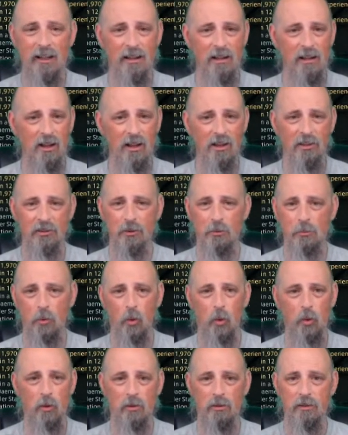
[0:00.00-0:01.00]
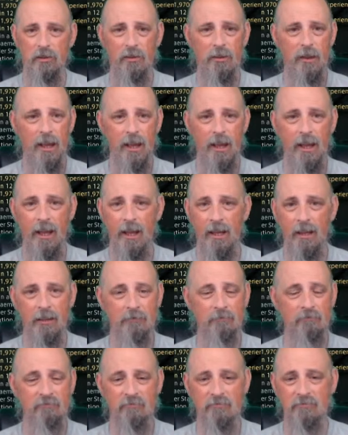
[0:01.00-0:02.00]
all support, and
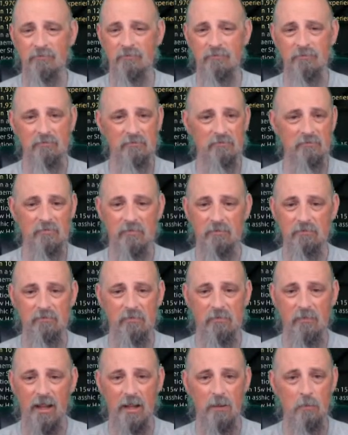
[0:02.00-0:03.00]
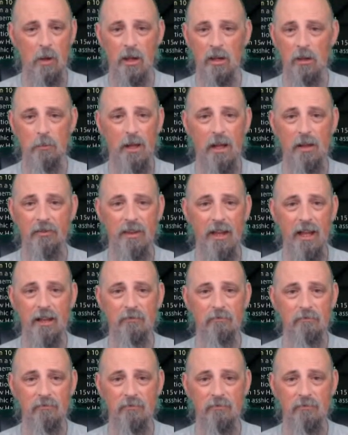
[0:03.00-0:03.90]
I'm all about that.